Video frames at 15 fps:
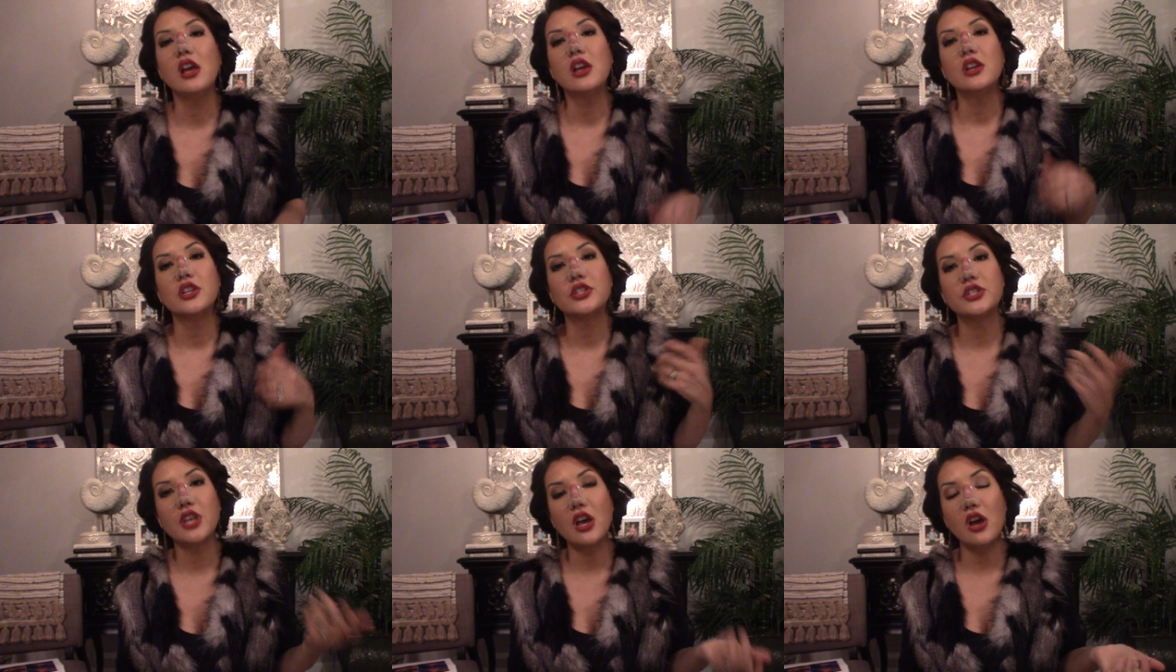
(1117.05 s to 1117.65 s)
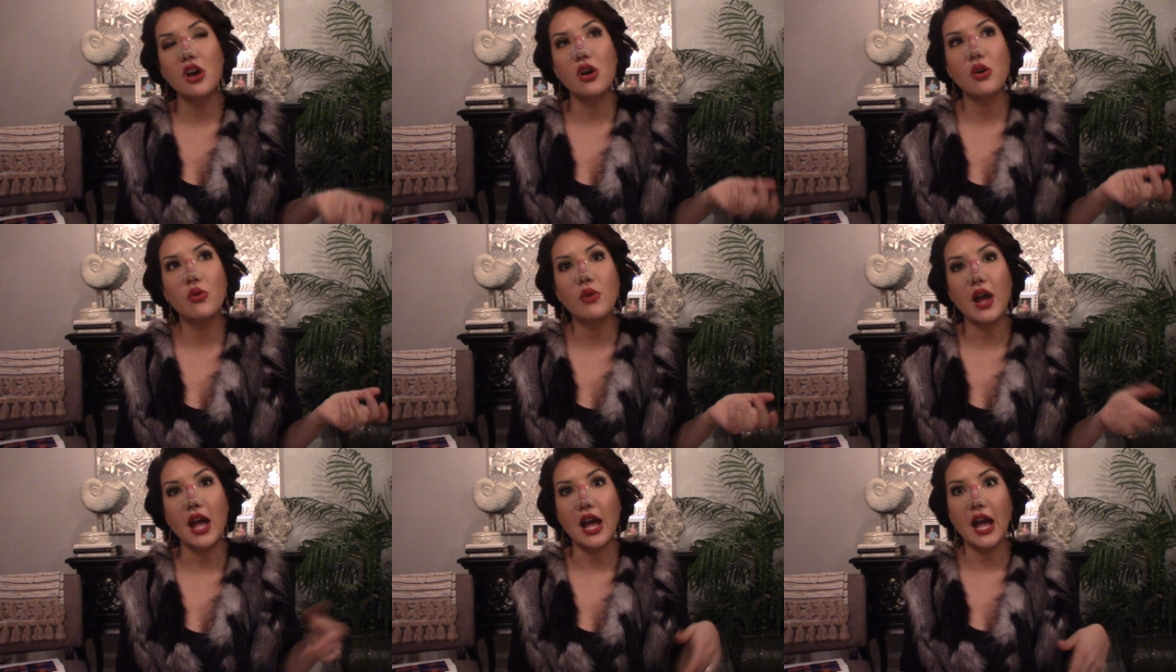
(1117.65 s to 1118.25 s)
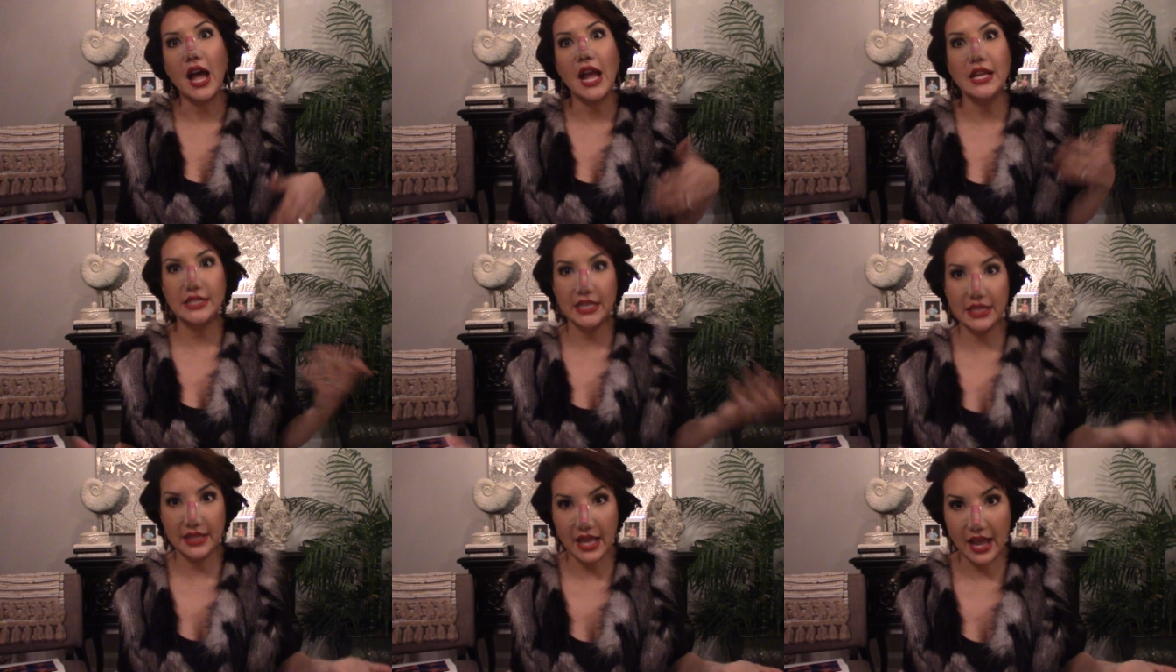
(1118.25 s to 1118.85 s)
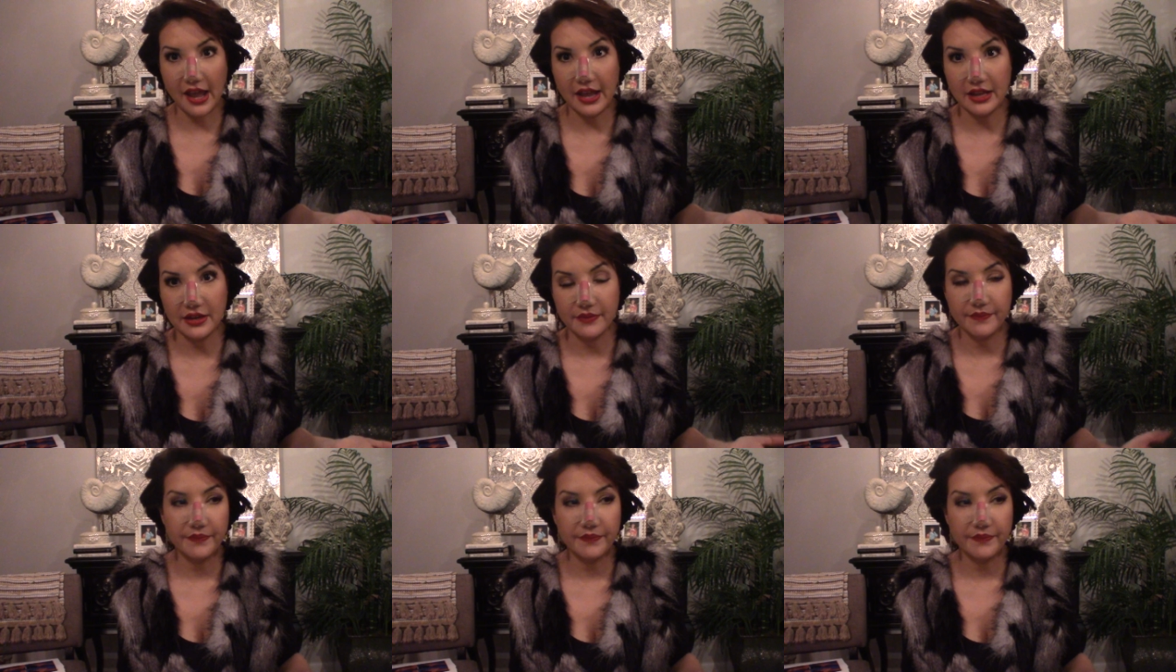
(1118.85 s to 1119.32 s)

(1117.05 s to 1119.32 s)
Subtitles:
So I did that,